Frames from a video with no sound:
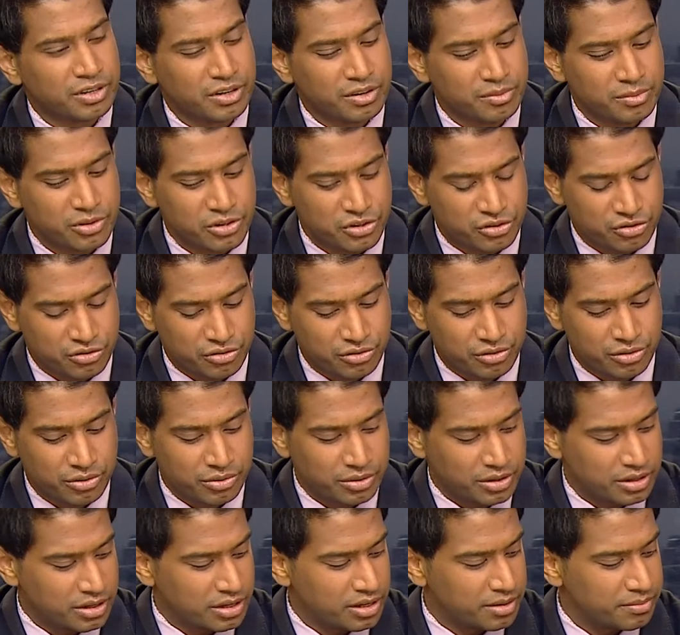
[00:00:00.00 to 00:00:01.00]
much true.
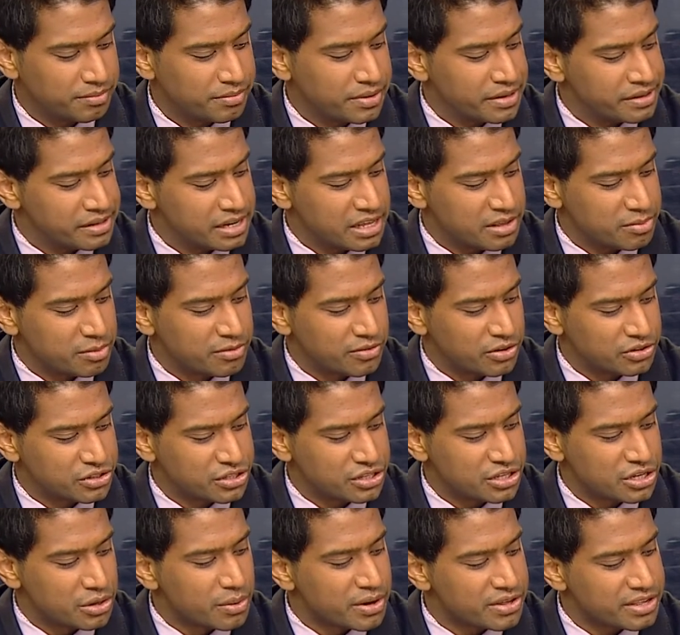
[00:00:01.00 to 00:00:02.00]
Let's move on to
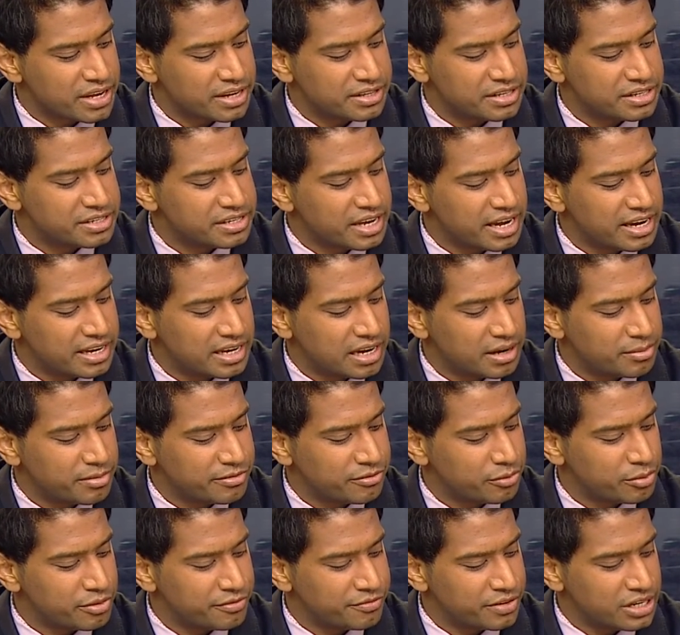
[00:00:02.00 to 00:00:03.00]
the USA Today now
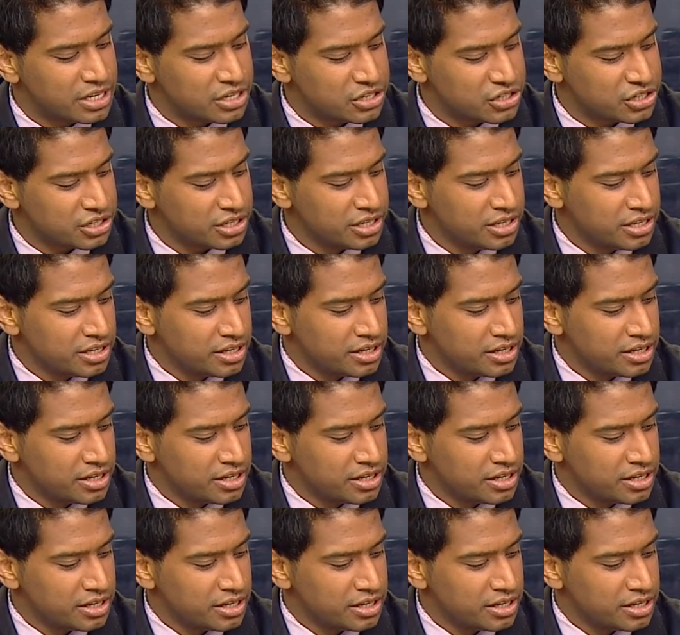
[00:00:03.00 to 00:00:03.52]
before we finish.